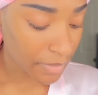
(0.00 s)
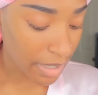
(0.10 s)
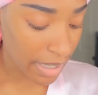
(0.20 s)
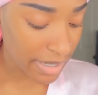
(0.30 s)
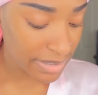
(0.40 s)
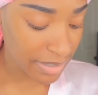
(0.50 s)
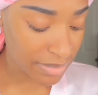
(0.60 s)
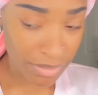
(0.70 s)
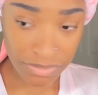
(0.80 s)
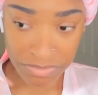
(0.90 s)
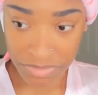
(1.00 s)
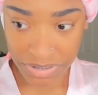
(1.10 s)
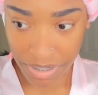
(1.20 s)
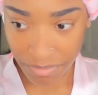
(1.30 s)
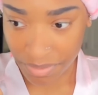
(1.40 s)
I guess I talk too
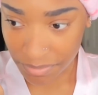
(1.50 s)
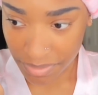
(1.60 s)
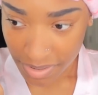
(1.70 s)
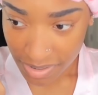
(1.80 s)
much, I don't know.